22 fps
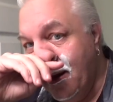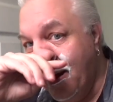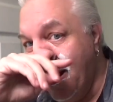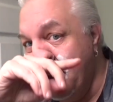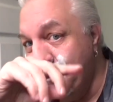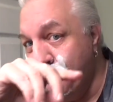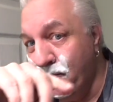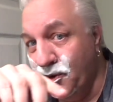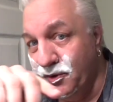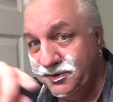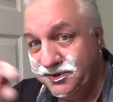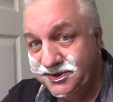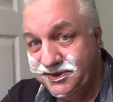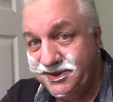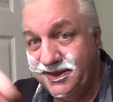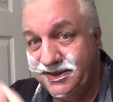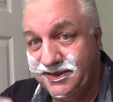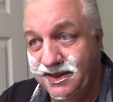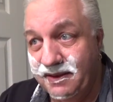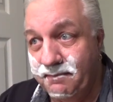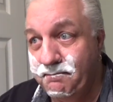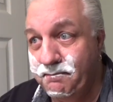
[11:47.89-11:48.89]
and purchased
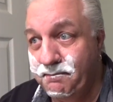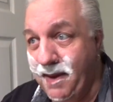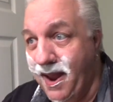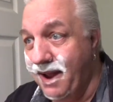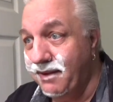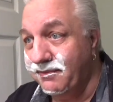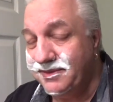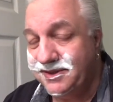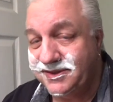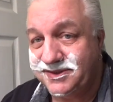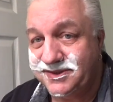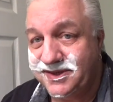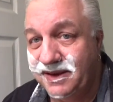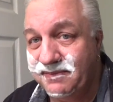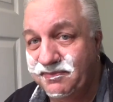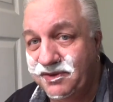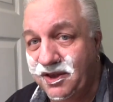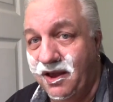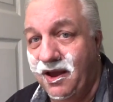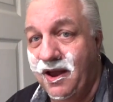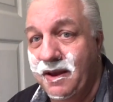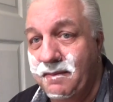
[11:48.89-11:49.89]
at about the
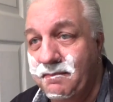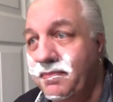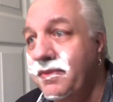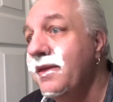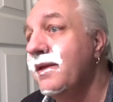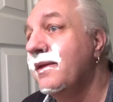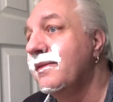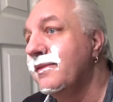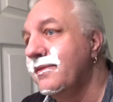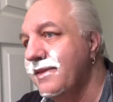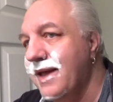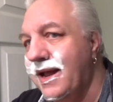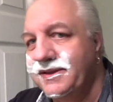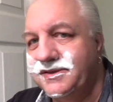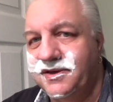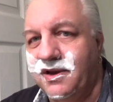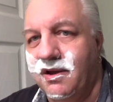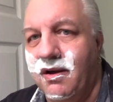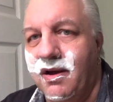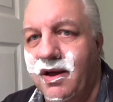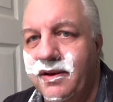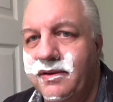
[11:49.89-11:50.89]
same time,
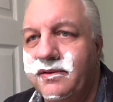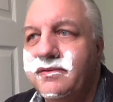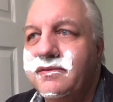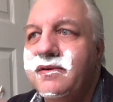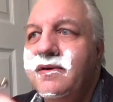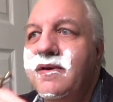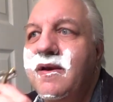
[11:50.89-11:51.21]
that's gone.